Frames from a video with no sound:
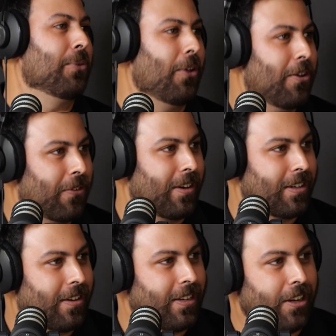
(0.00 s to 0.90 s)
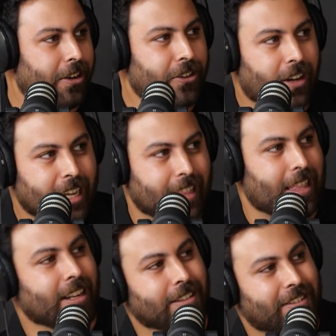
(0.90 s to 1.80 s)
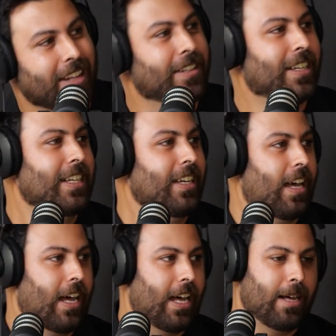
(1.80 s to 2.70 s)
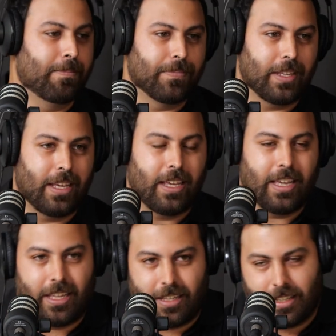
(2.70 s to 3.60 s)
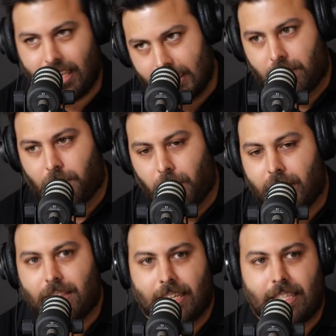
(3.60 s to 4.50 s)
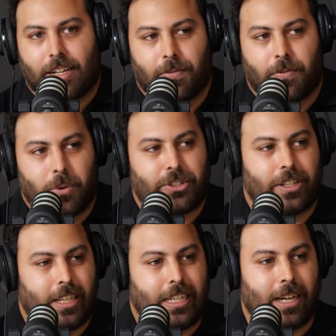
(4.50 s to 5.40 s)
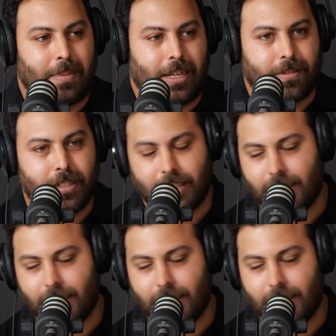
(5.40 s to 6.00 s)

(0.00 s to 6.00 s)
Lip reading: all over it and going, could I get that instead? It doesn't work like that, unfortunately. I mean...